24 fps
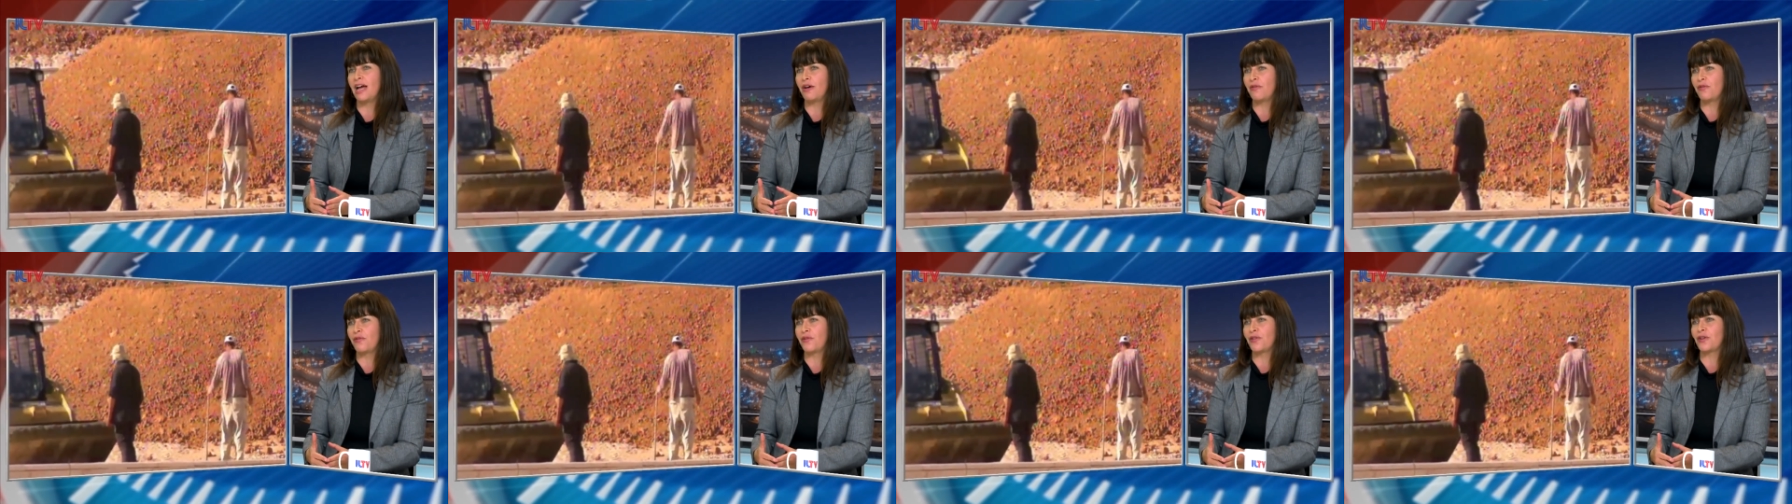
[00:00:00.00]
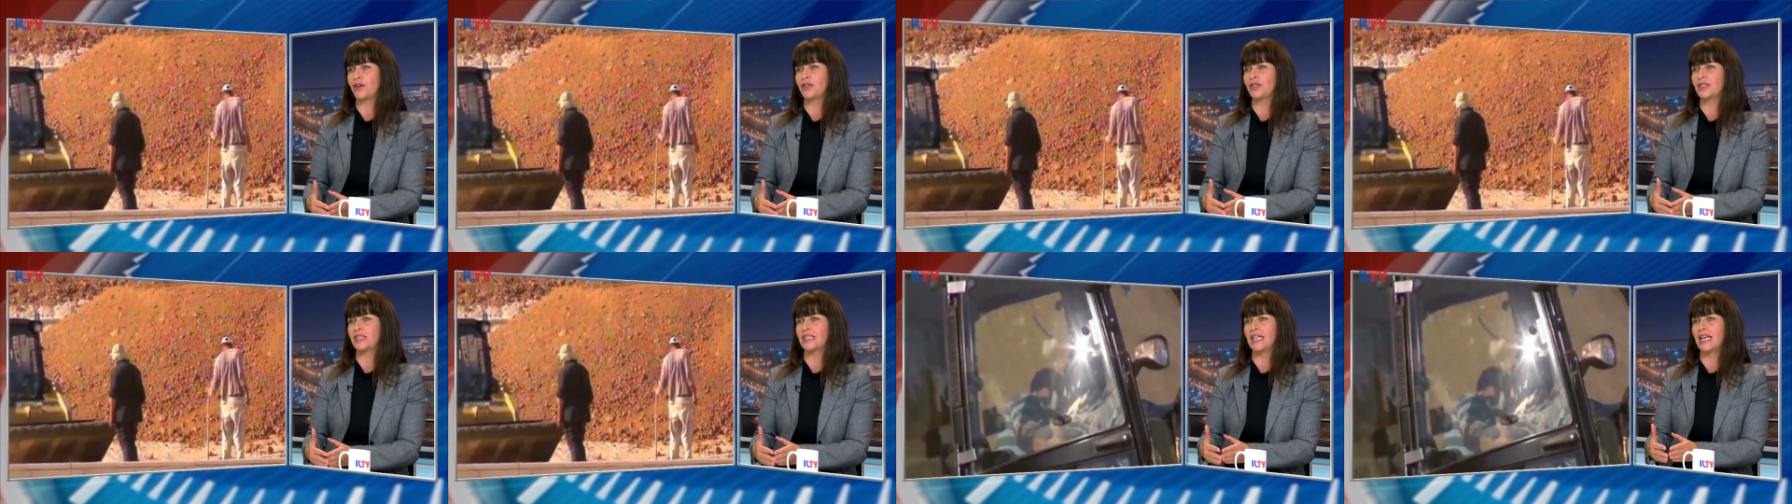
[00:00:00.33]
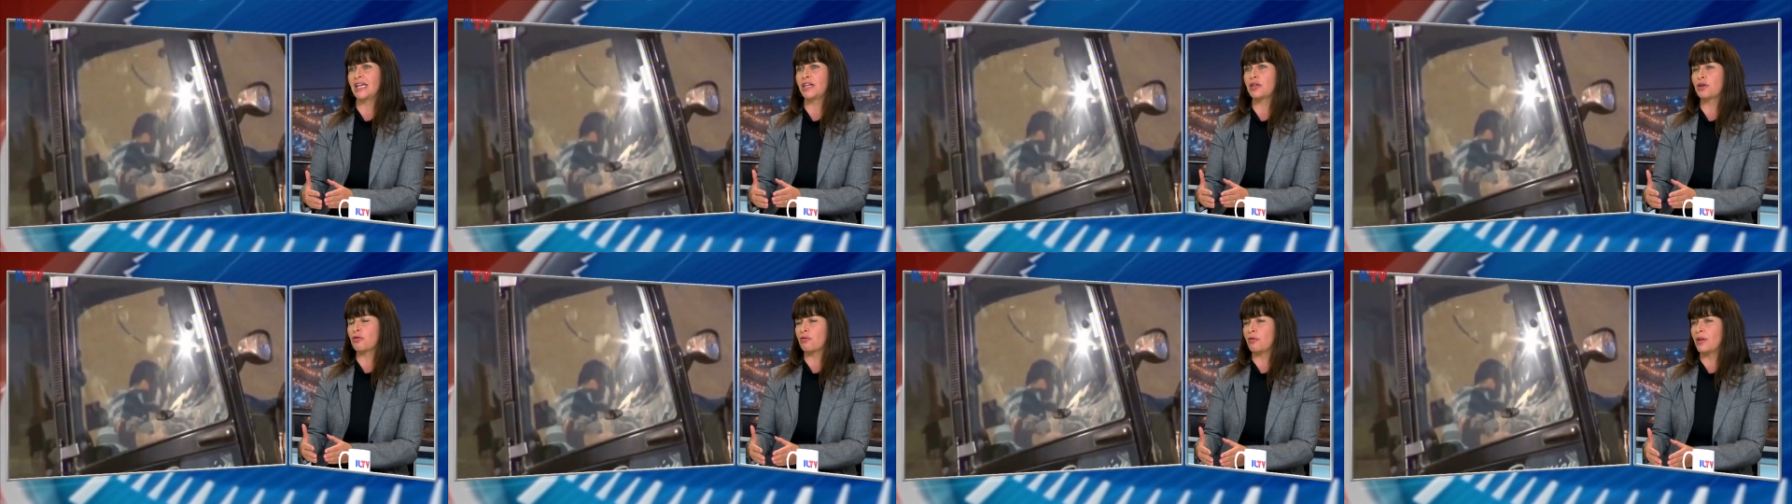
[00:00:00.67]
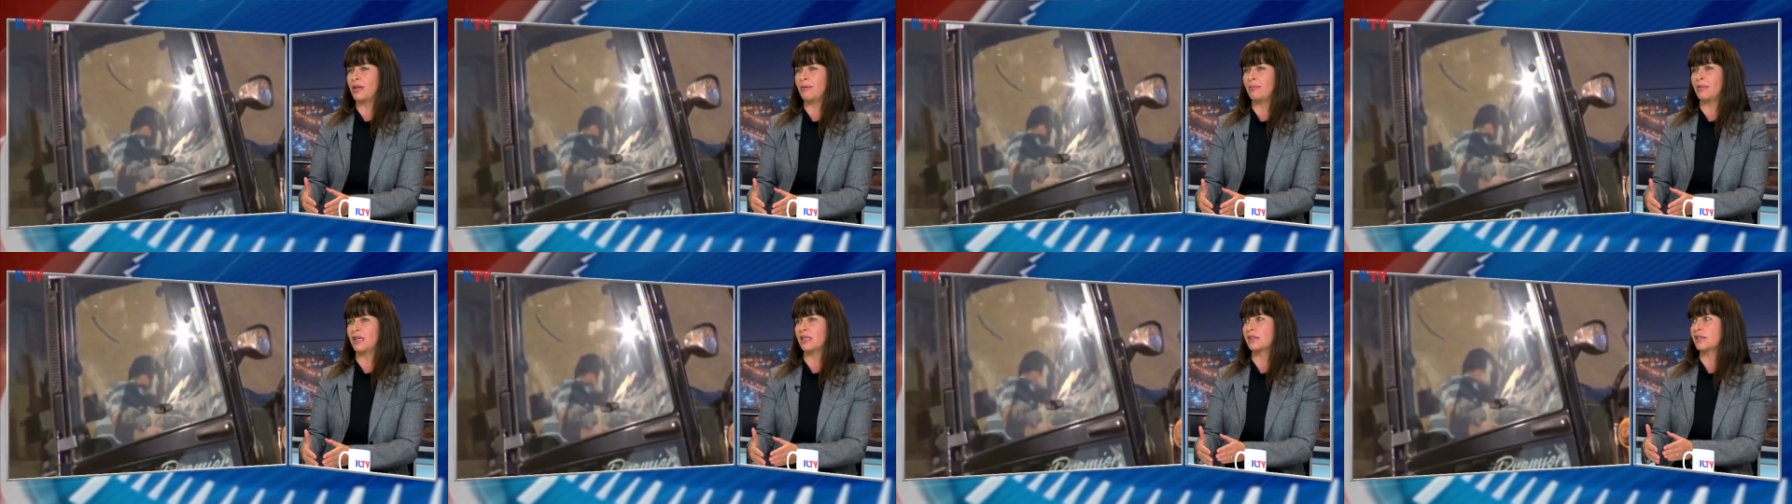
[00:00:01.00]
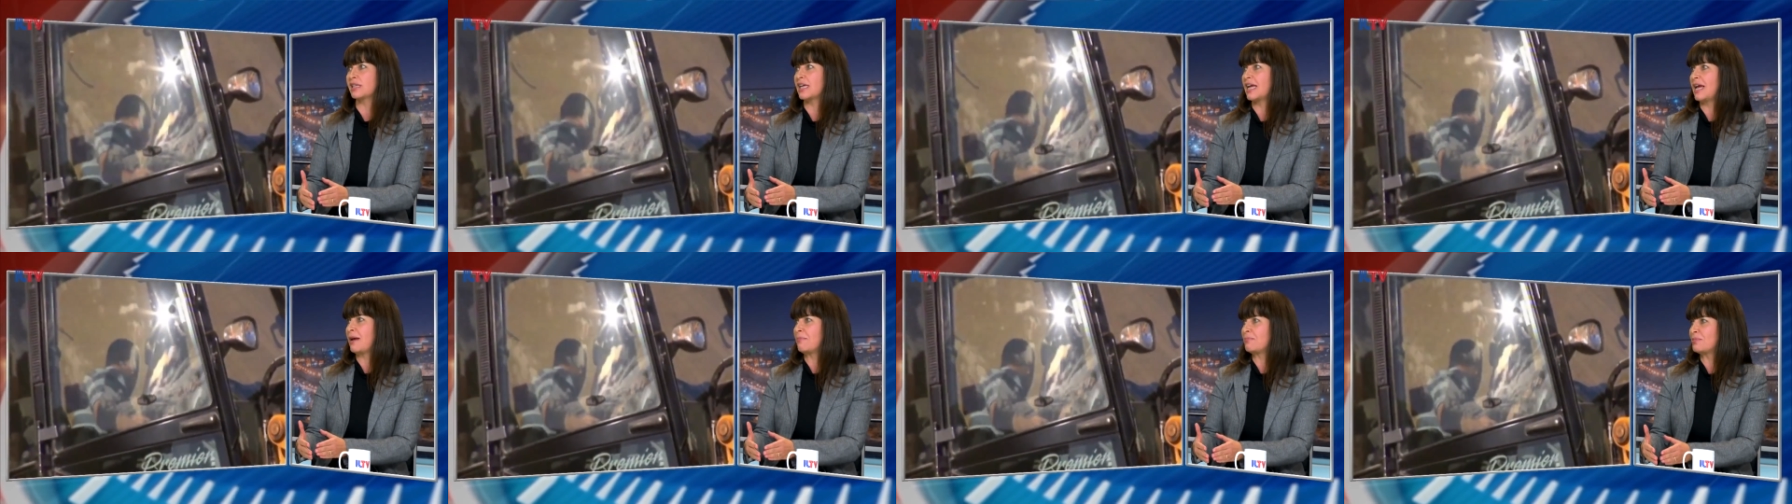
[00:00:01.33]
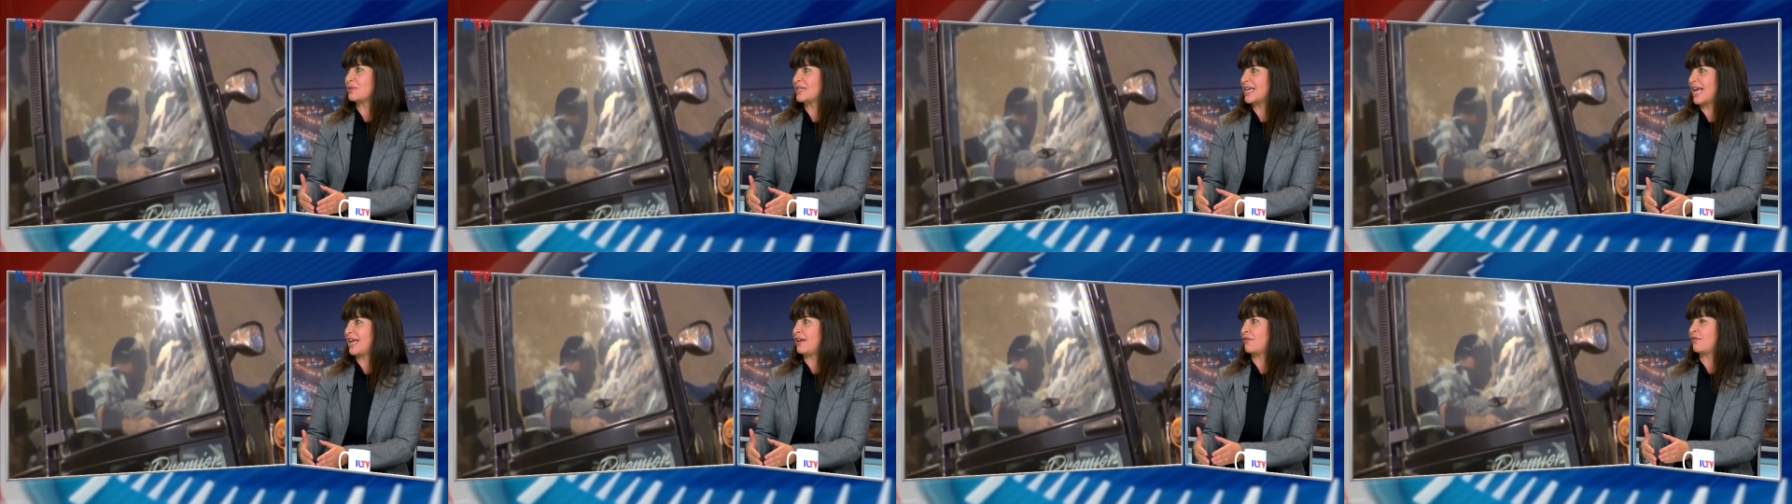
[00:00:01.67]
efforts at agreements, Camp
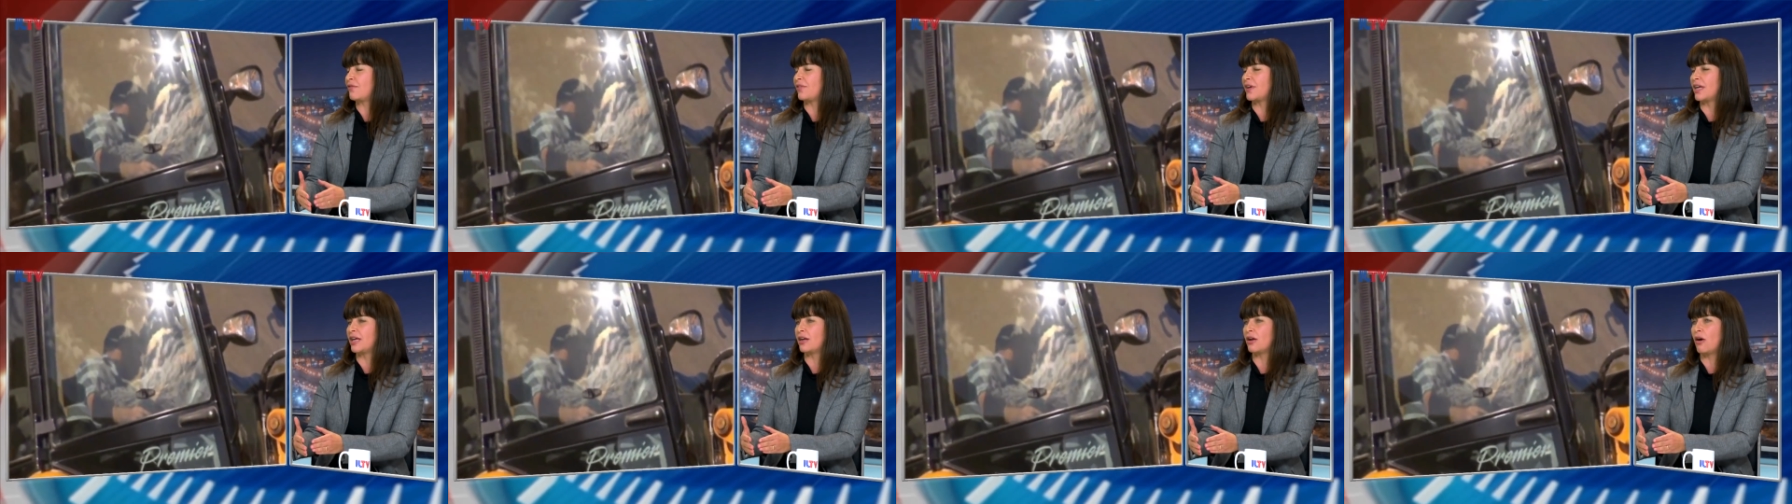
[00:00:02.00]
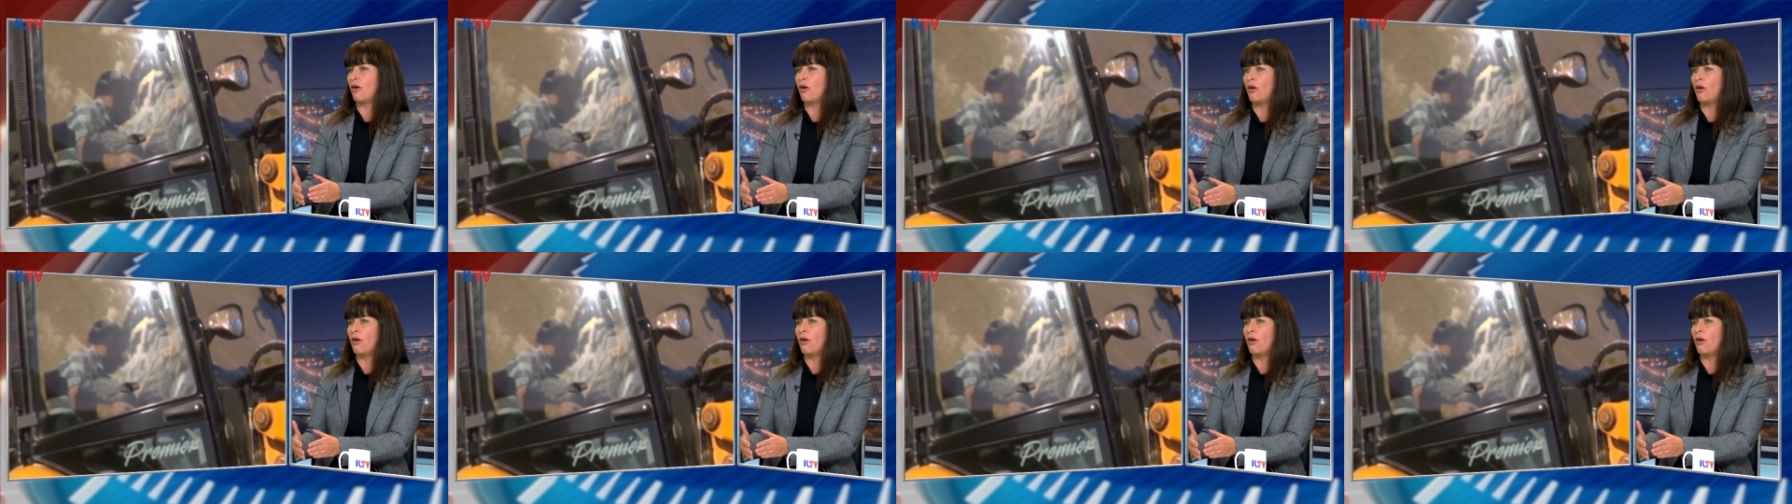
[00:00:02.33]
David,